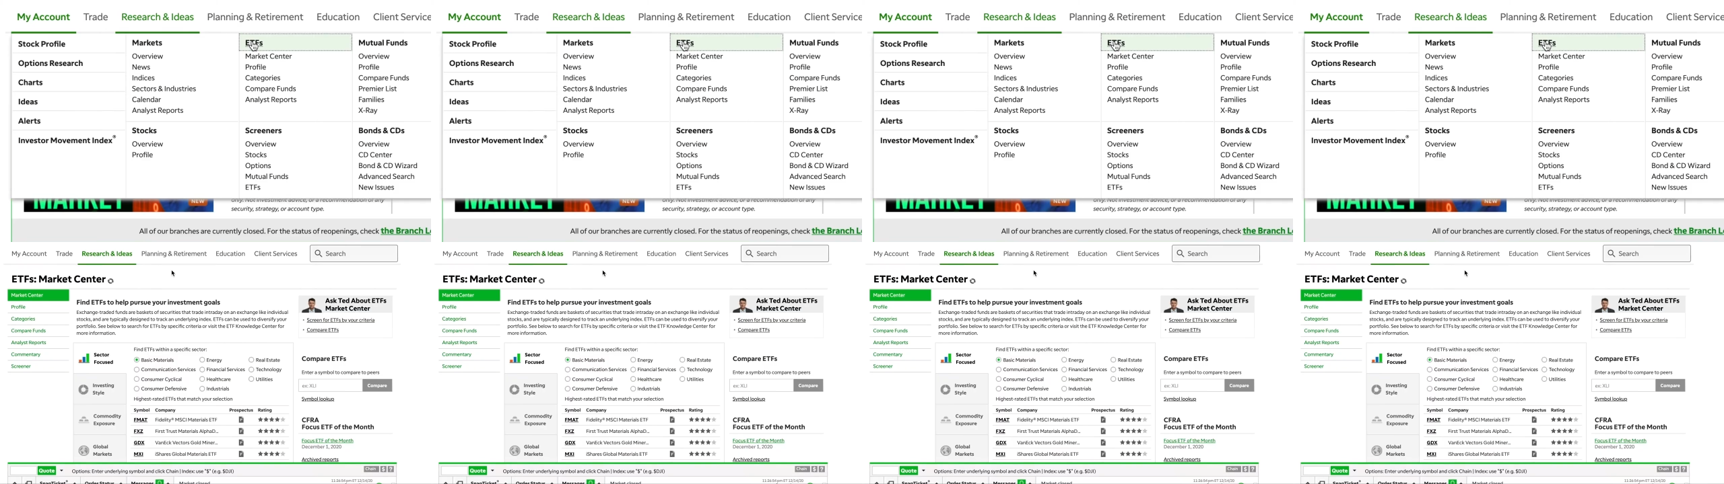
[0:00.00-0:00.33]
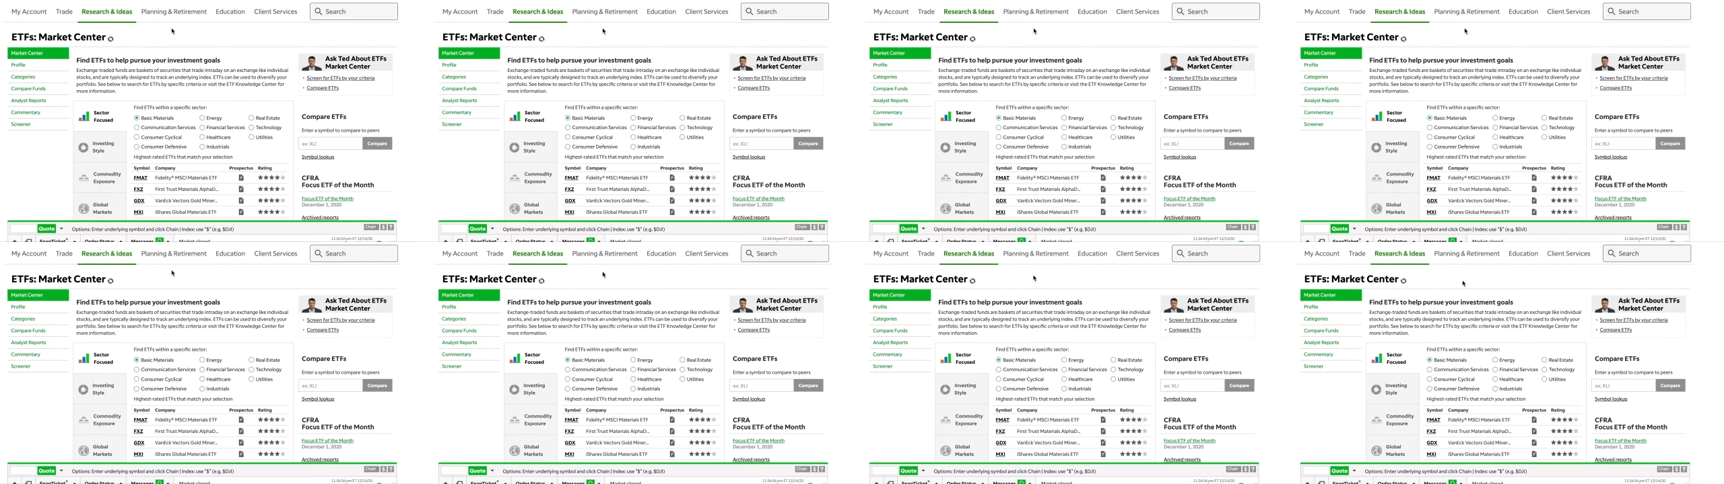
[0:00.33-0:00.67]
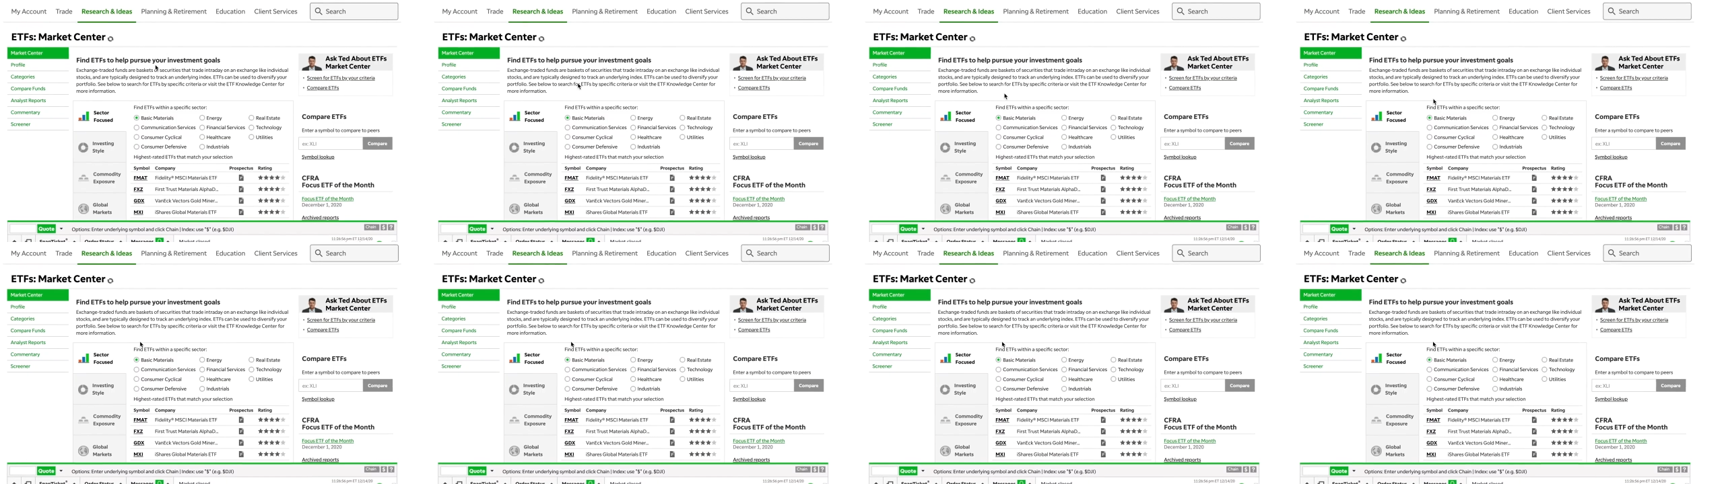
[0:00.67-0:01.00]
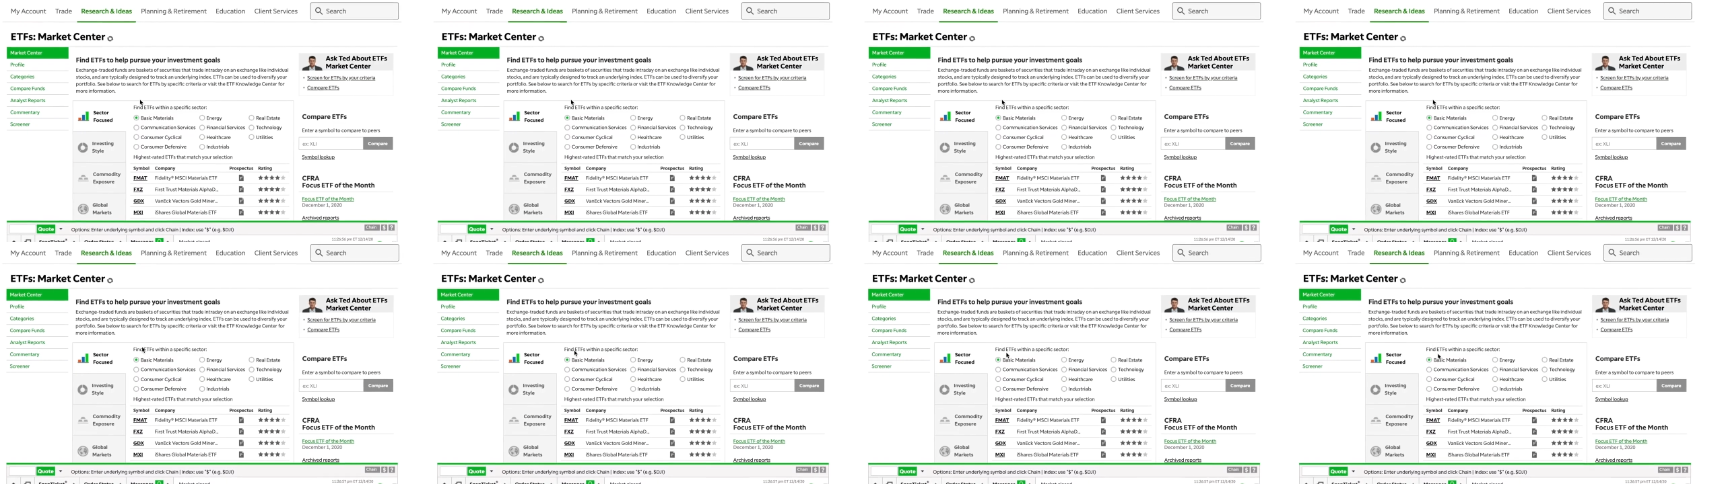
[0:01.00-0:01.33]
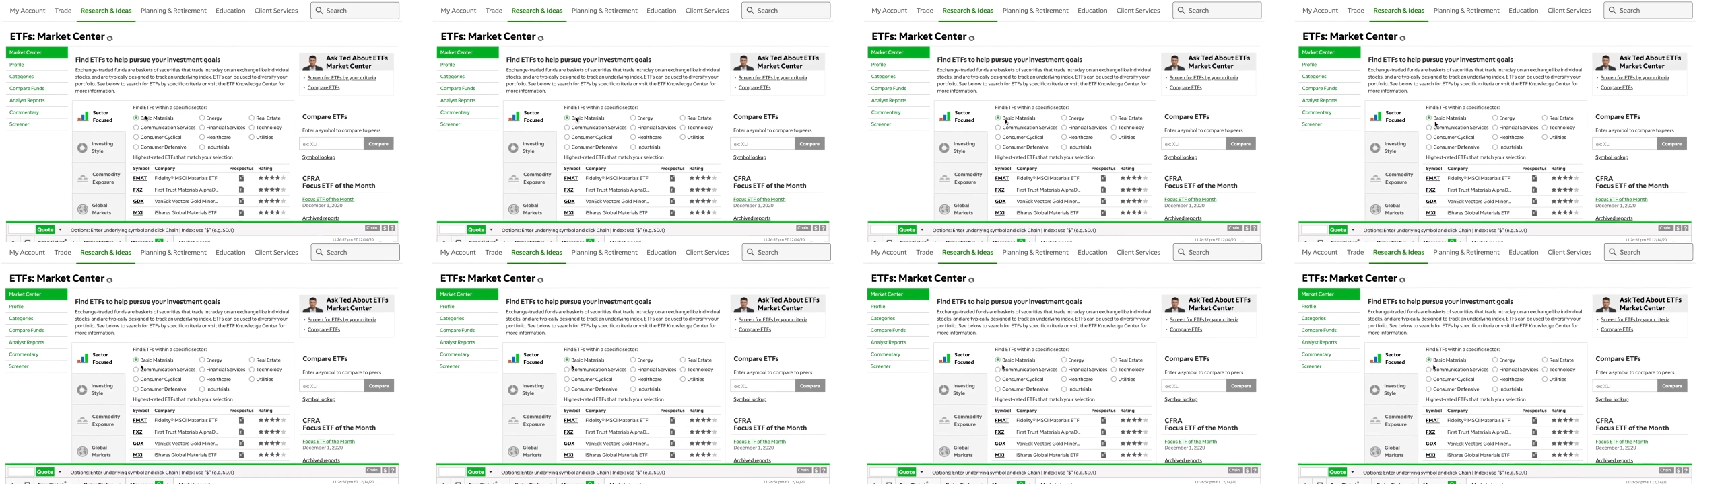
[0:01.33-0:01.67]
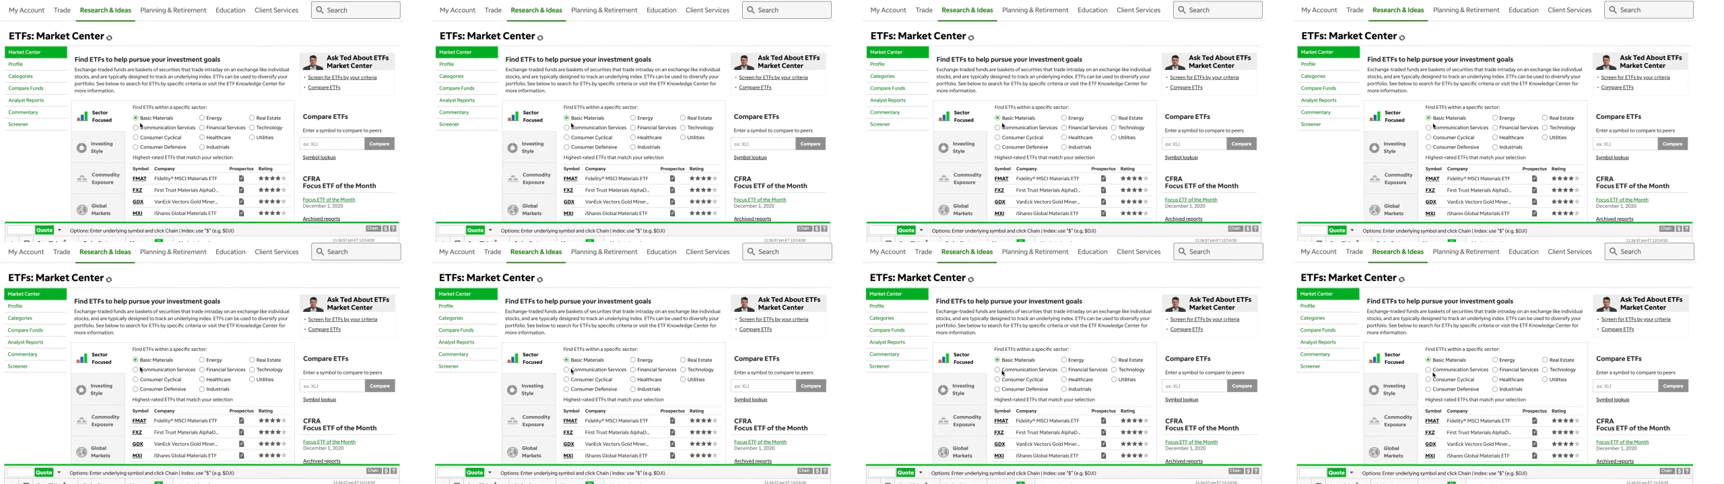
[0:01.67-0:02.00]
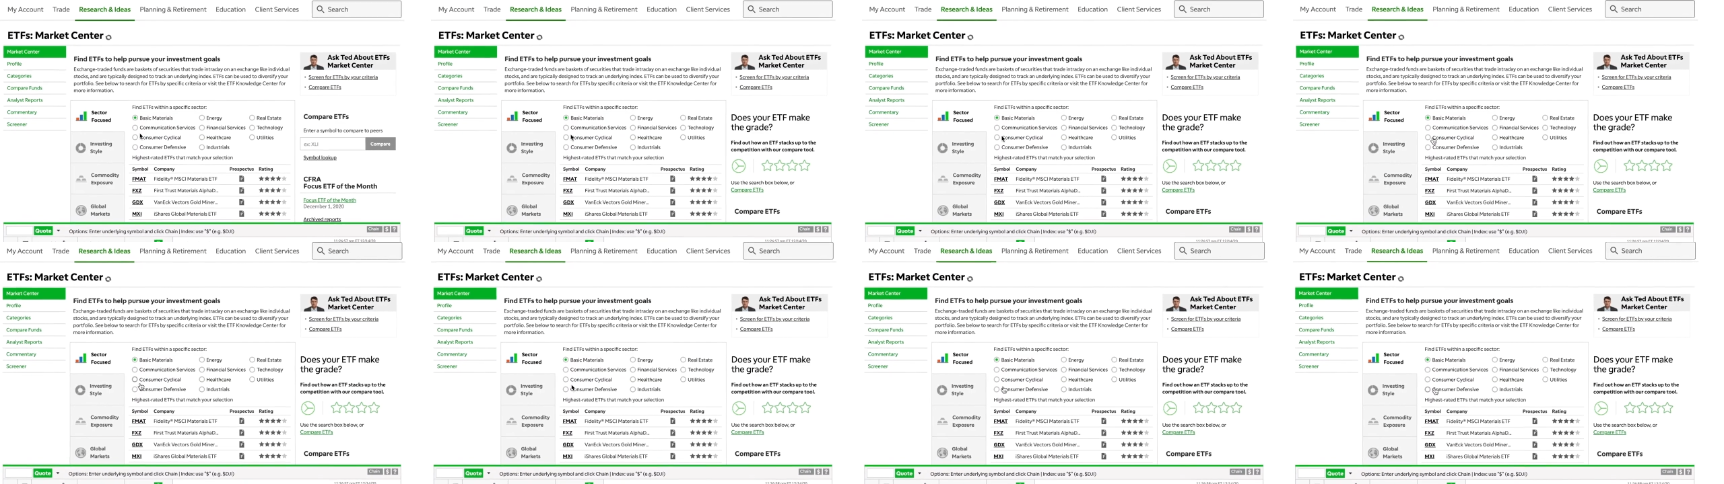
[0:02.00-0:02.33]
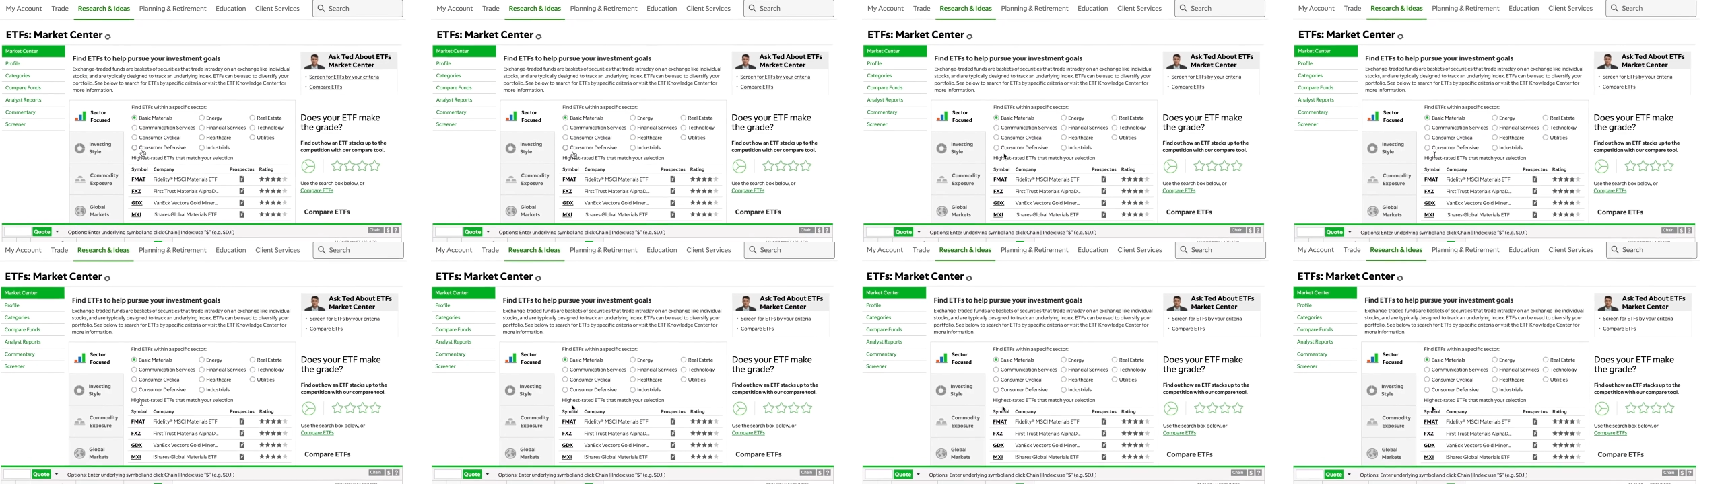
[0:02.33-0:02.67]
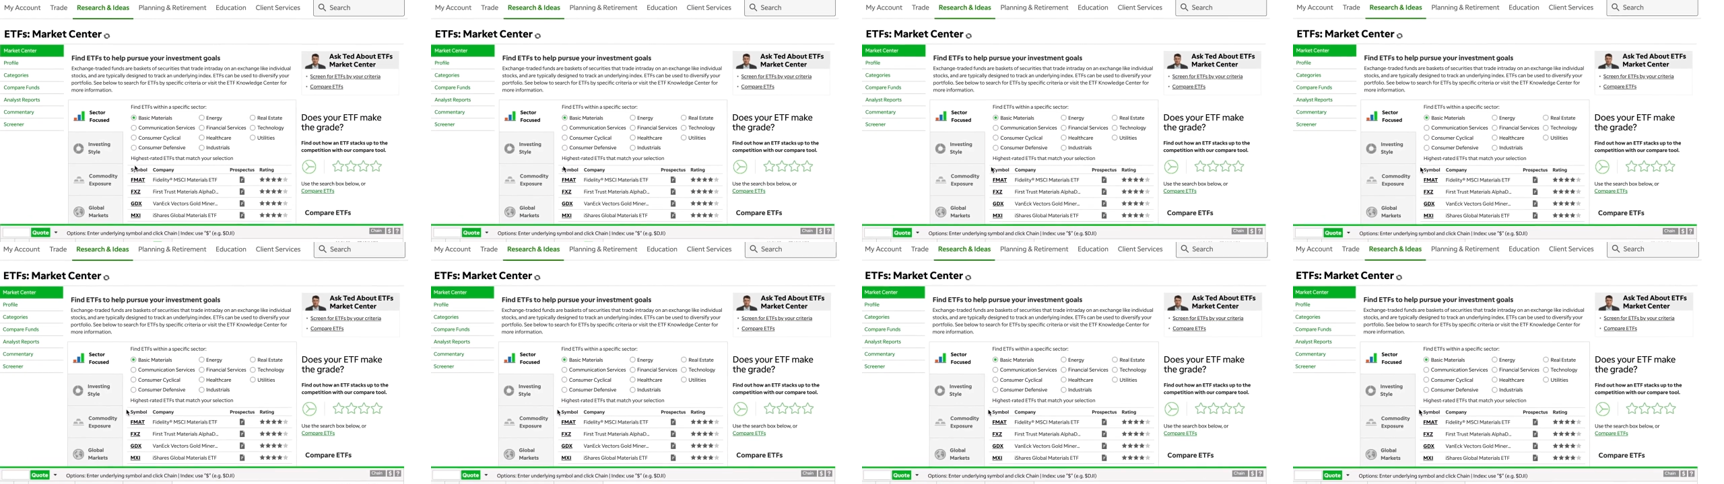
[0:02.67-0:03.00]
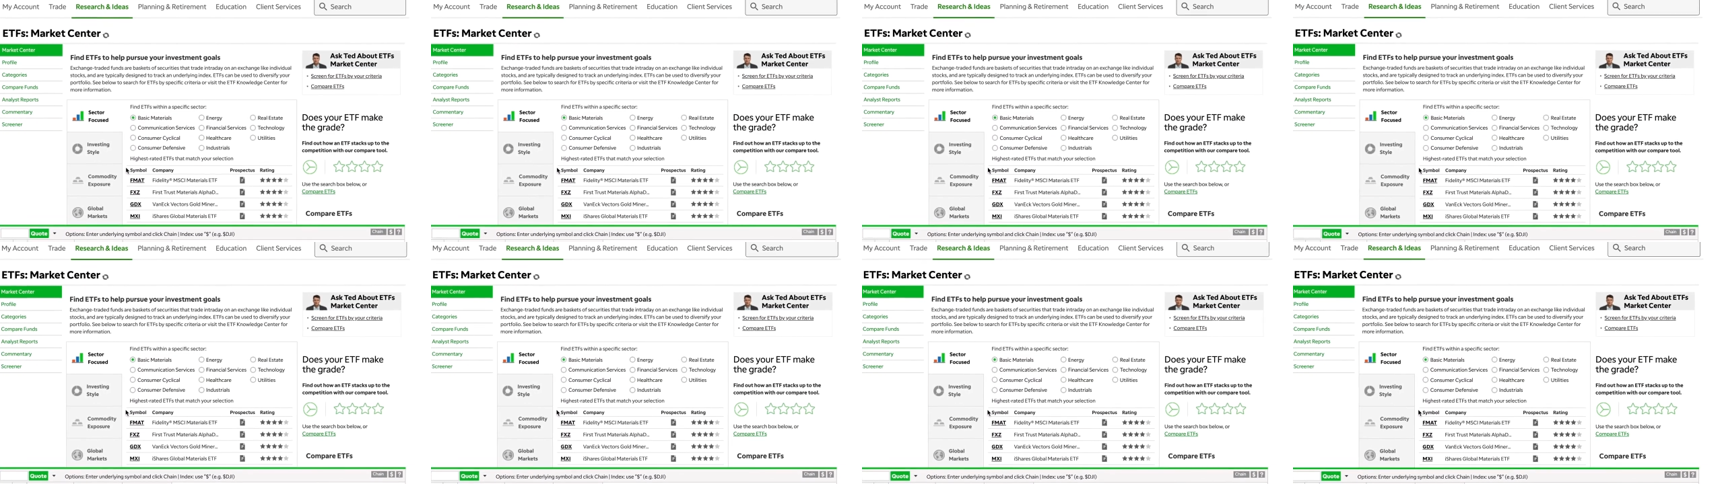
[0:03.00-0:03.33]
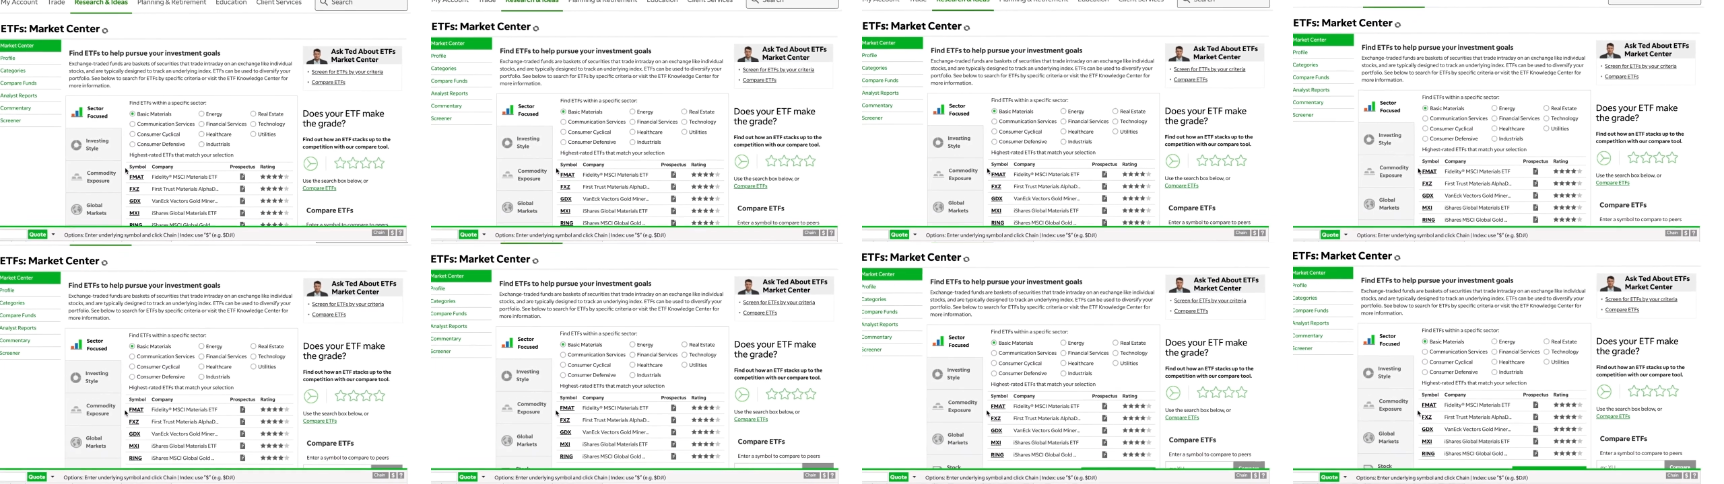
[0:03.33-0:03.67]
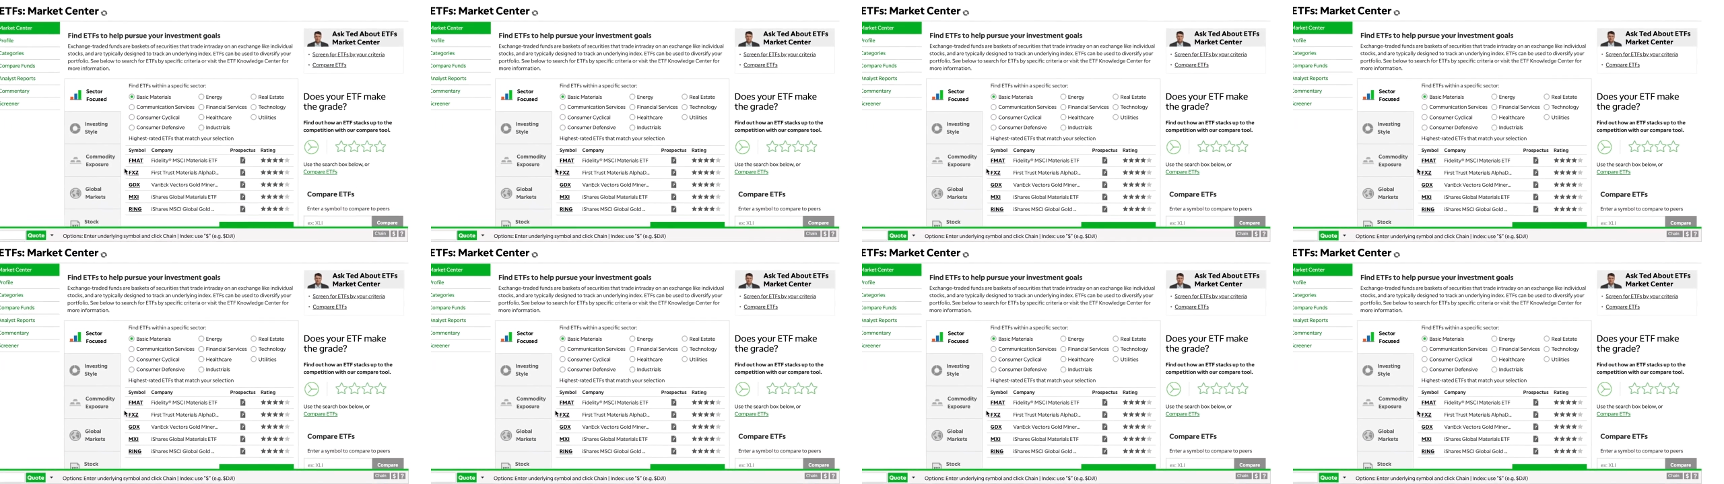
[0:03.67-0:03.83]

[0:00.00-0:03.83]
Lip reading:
Nobody's mouth can be seen.